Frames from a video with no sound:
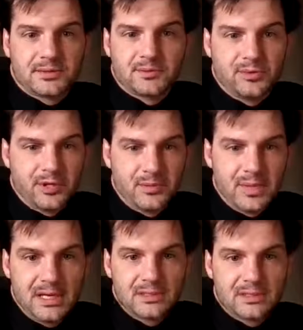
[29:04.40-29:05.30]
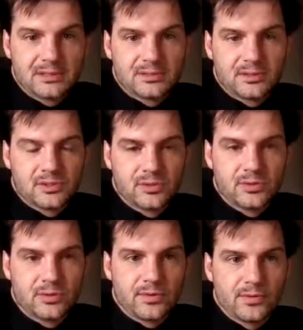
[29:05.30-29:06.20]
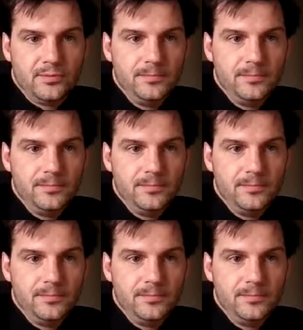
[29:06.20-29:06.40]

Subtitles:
It's pretty amazing. It's the truth.